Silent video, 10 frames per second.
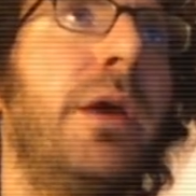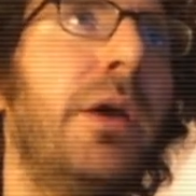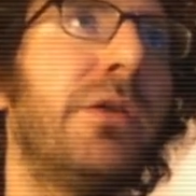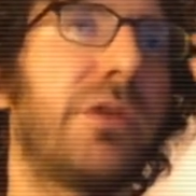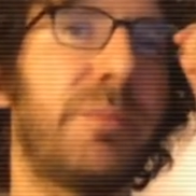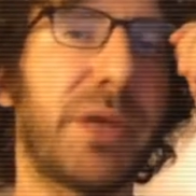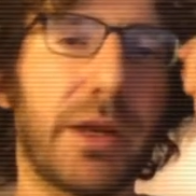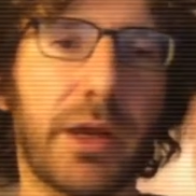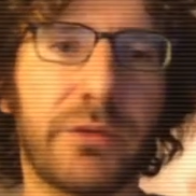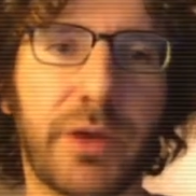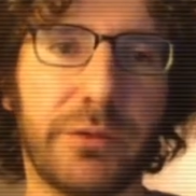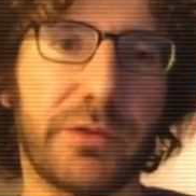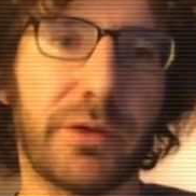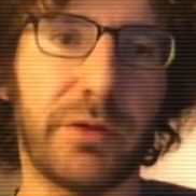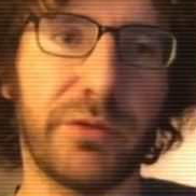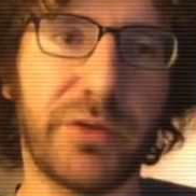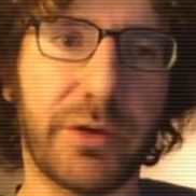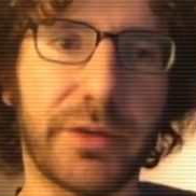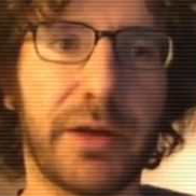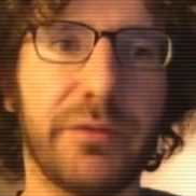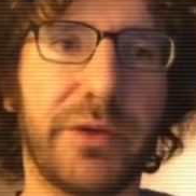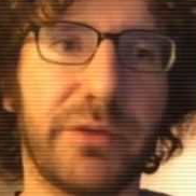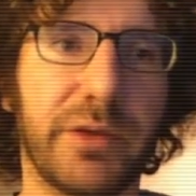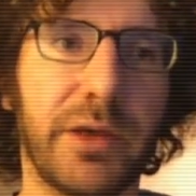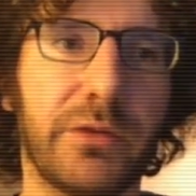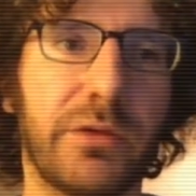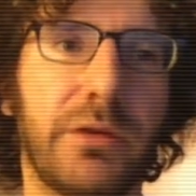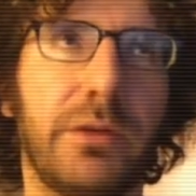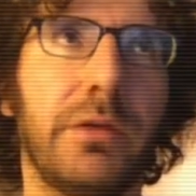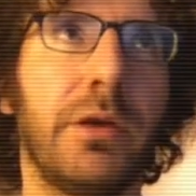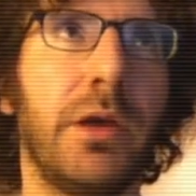So the beginning, as I was kind of sharing that investigation,